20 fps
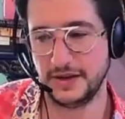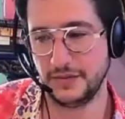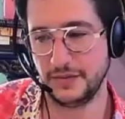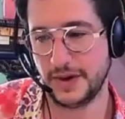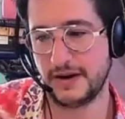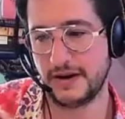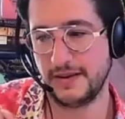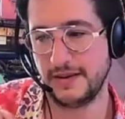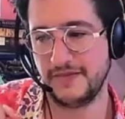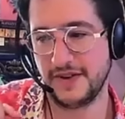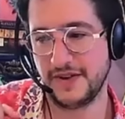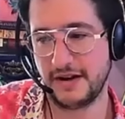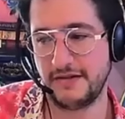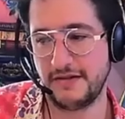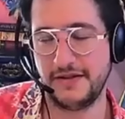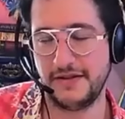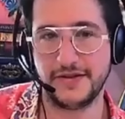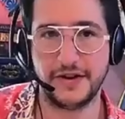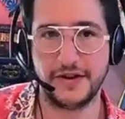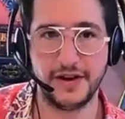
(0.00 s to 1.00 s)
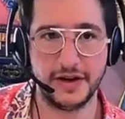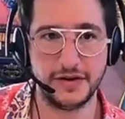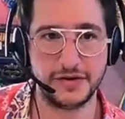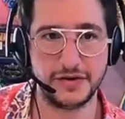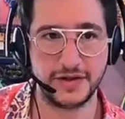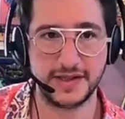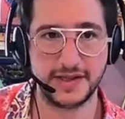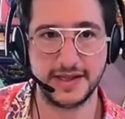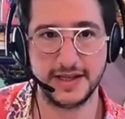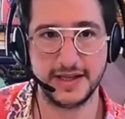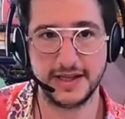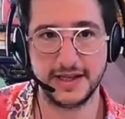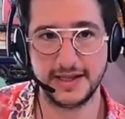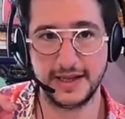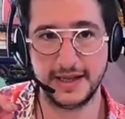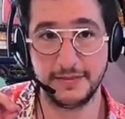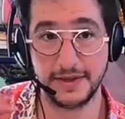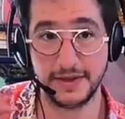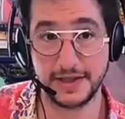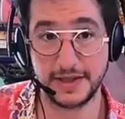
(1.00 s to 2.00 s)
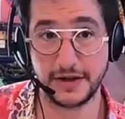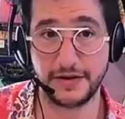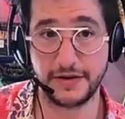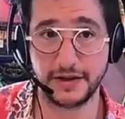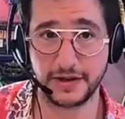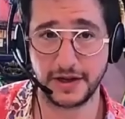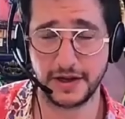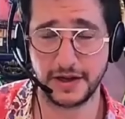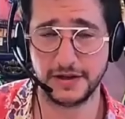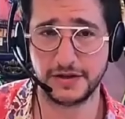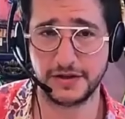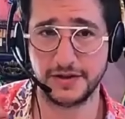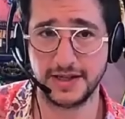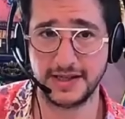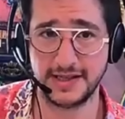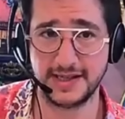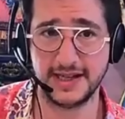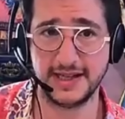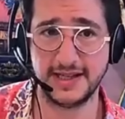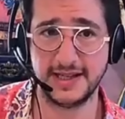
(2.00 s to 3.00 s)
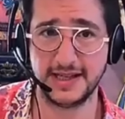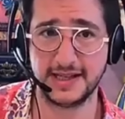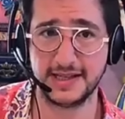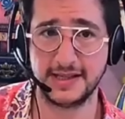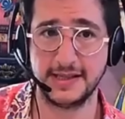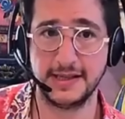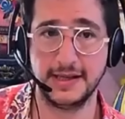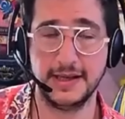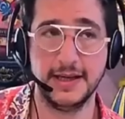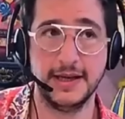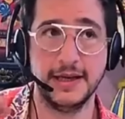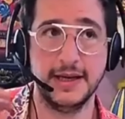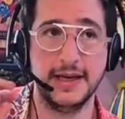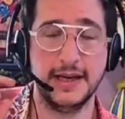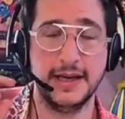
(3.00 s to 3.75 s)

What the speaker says: where I'm very, very interested in material culture and aesthetics